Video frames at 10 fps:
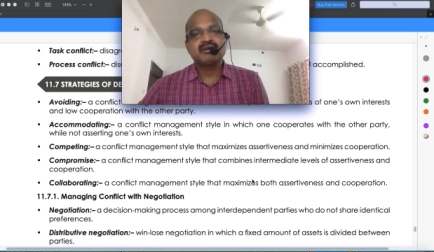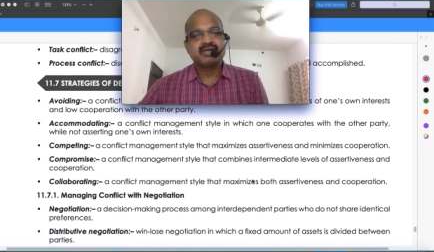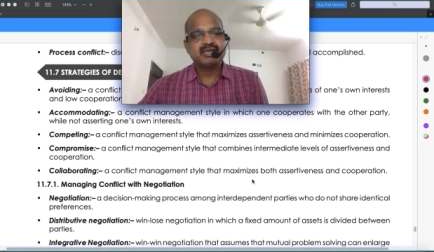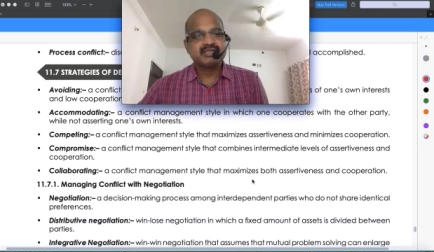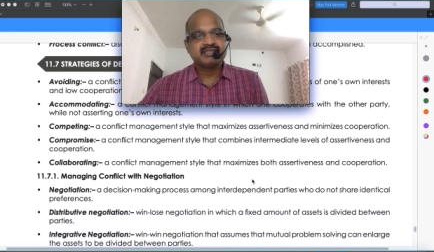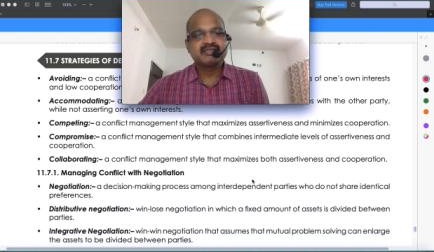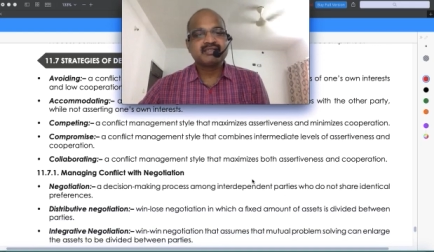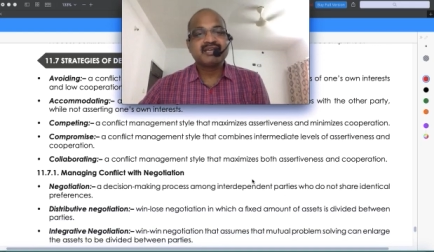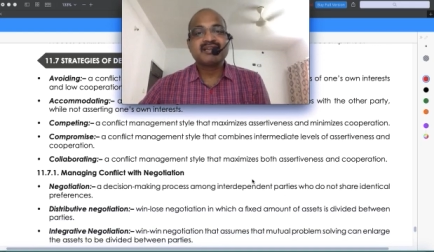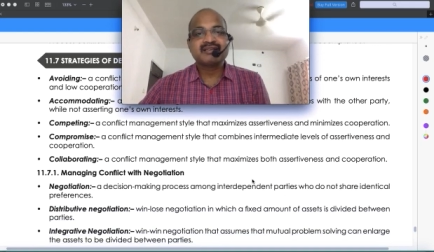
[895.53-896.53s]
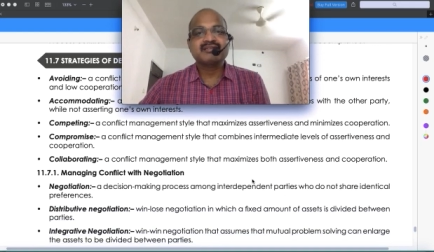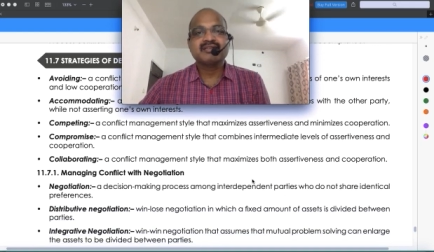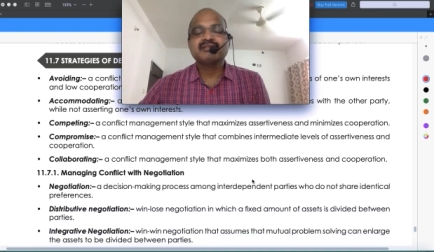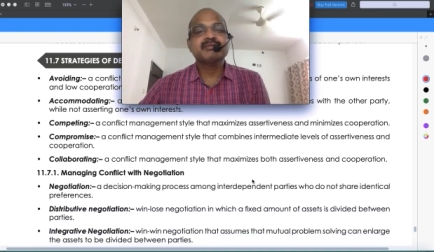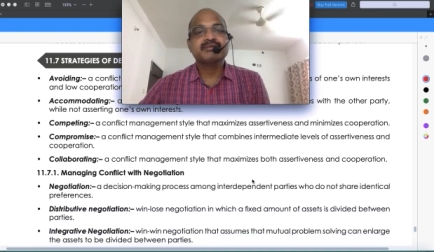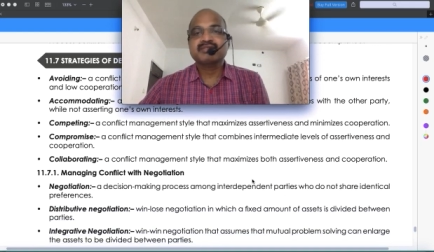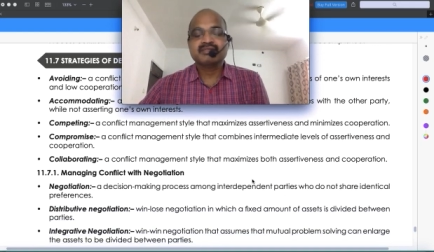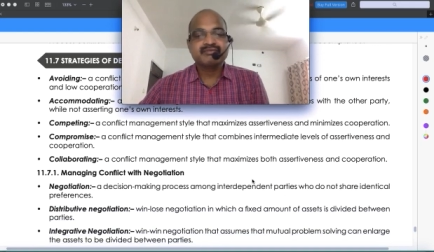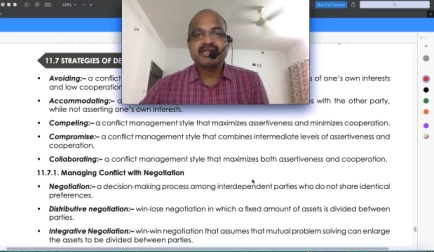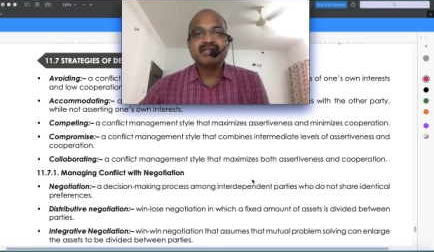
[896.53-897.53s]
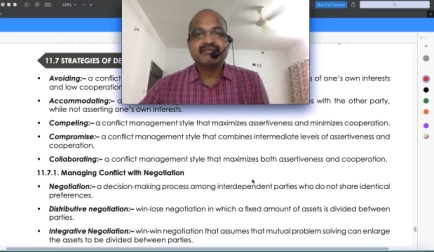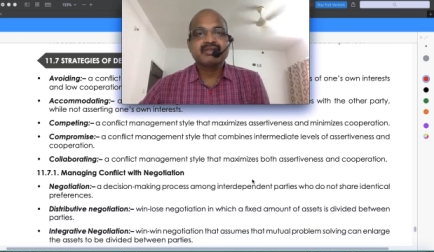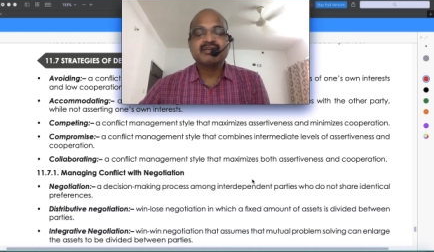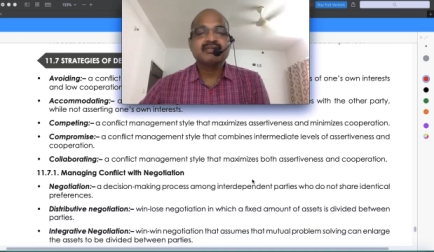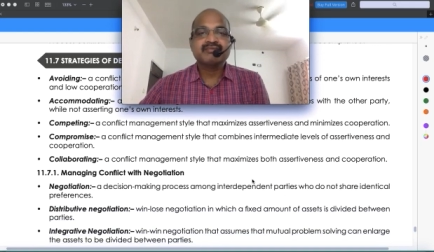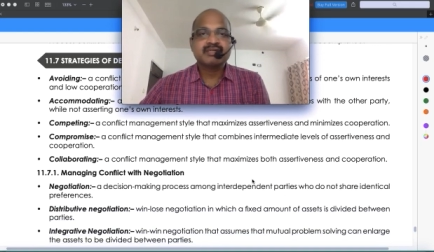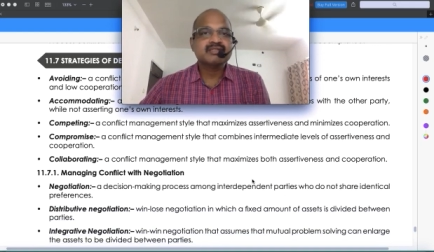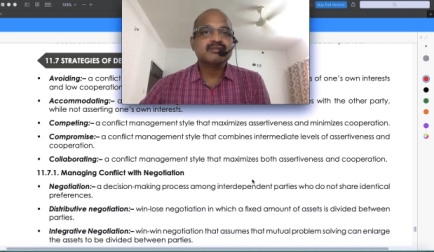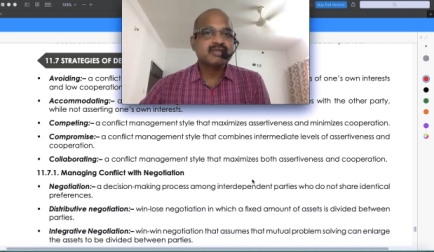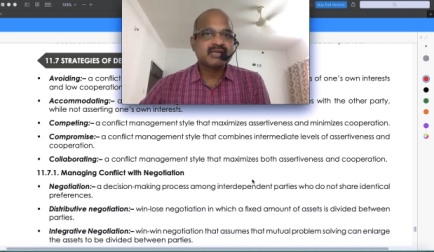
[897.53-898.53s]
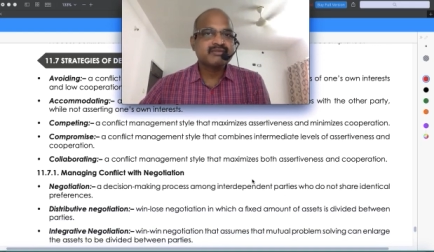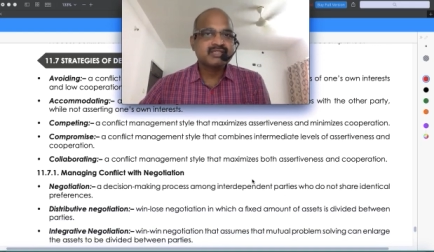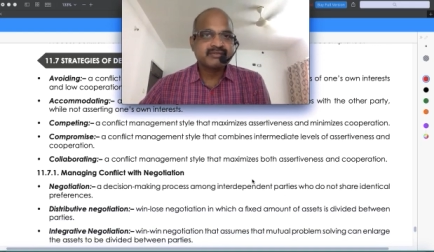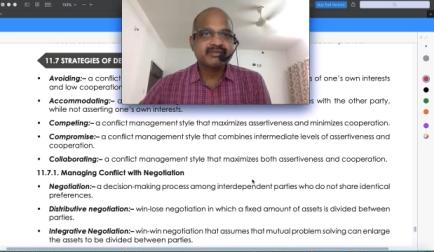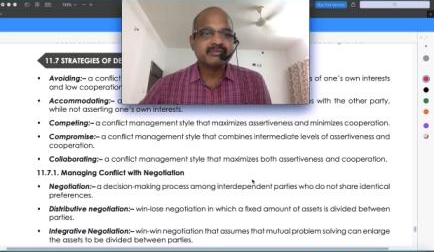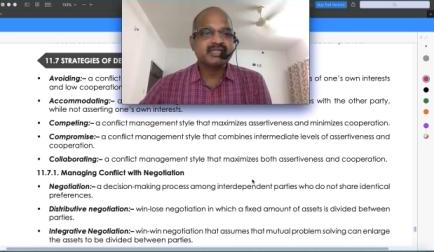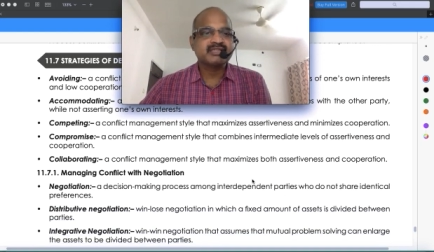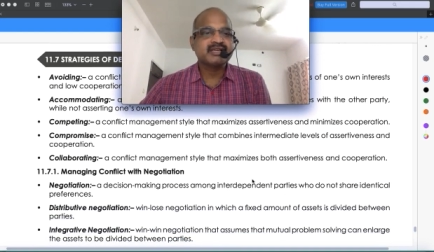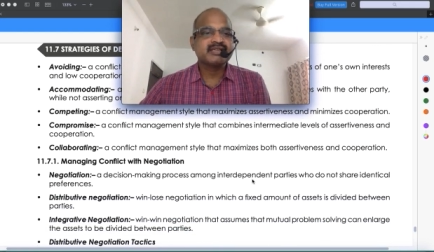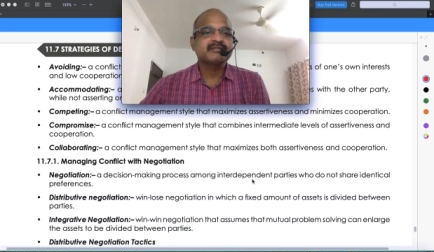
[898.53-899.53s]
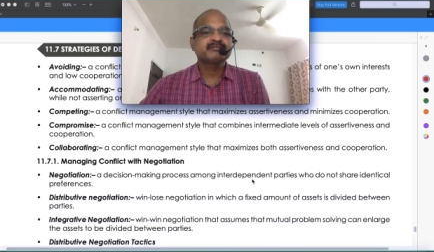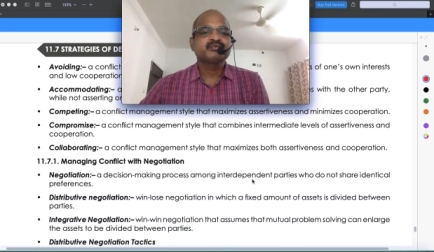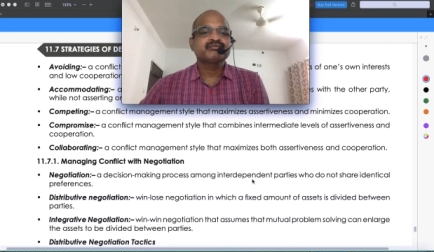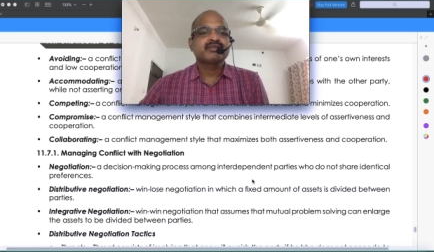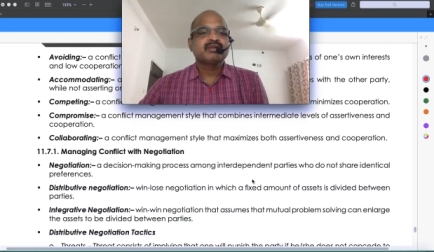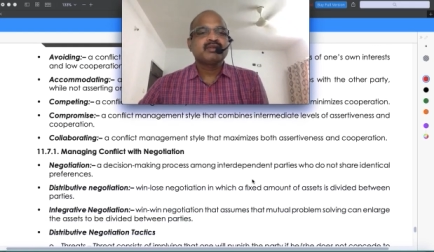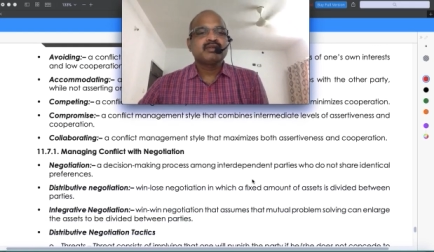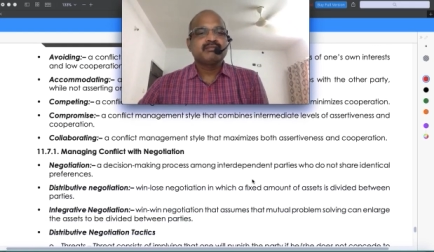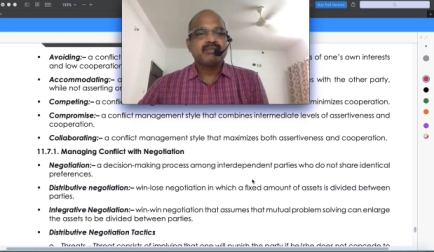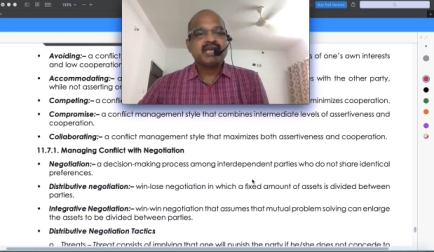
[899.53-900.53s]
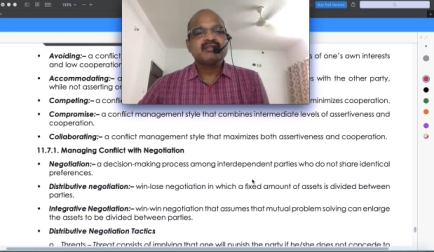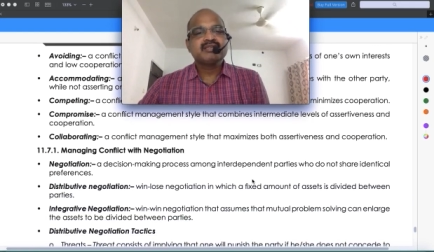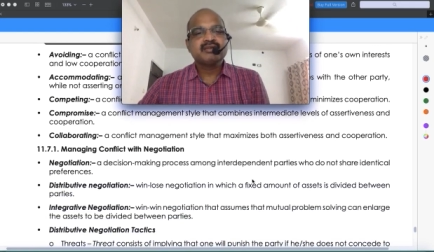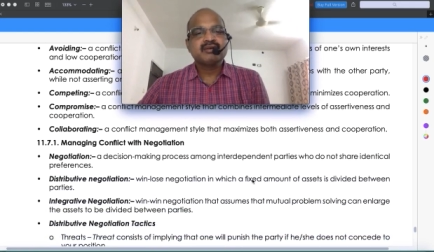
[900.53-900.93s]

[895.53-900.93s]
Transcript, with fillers: organization can actually do because it's very difficult for us to convince everybody right managing